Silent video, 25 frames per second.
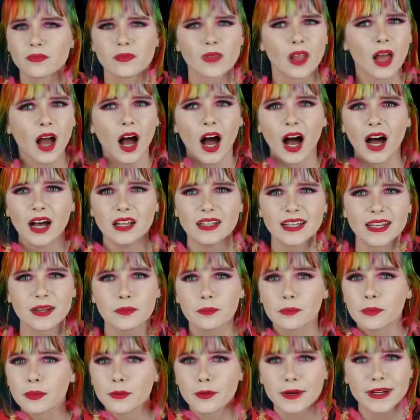
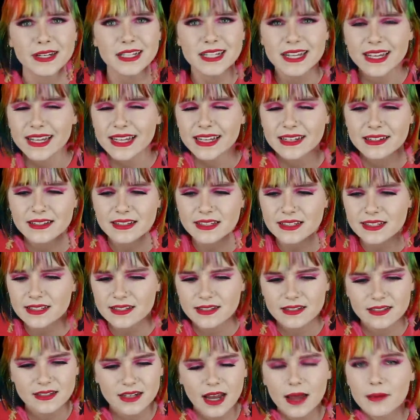
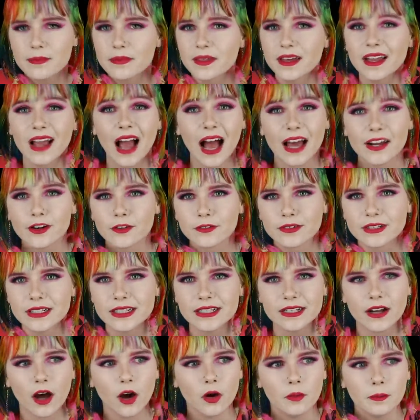preteens type thing. I don't really
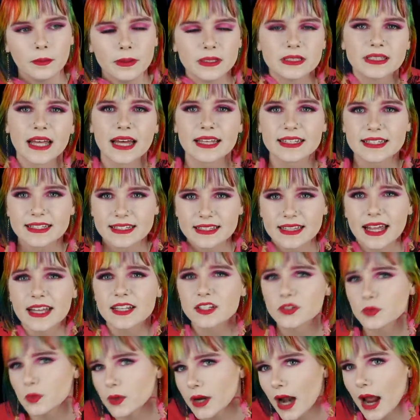know, but
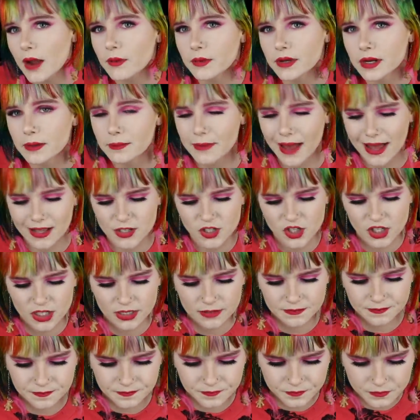that's what I would
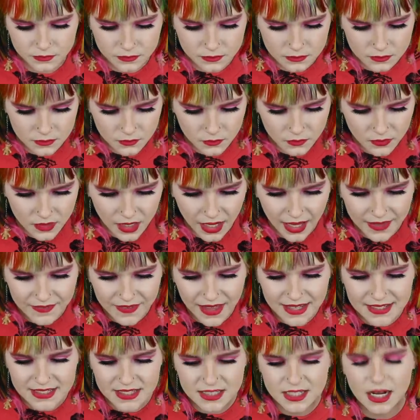imagine. And
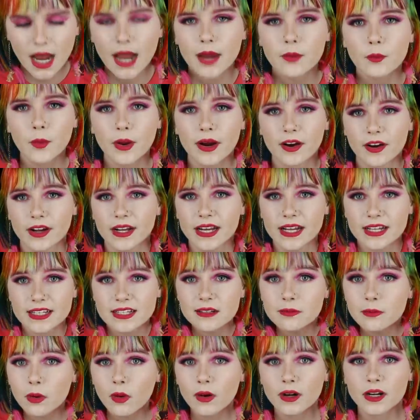that's a time where it is
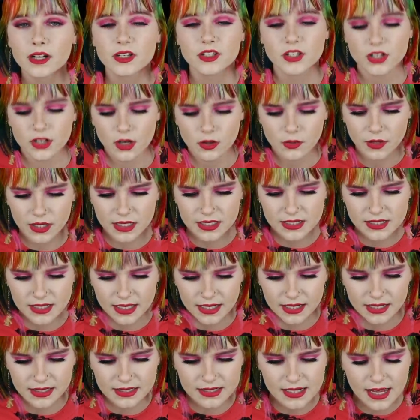important to know these
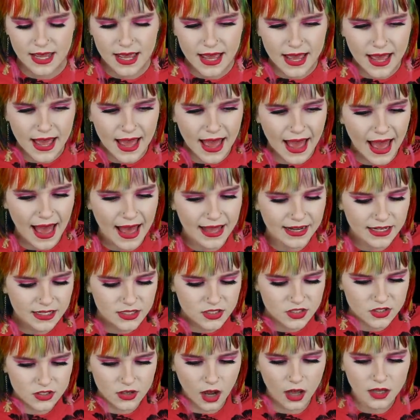things. And
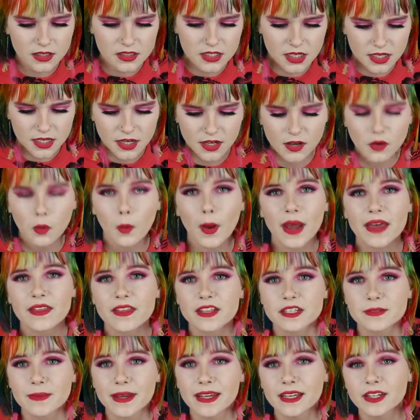it's not done in a way
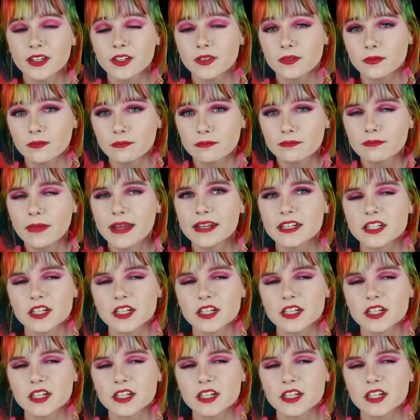that's meant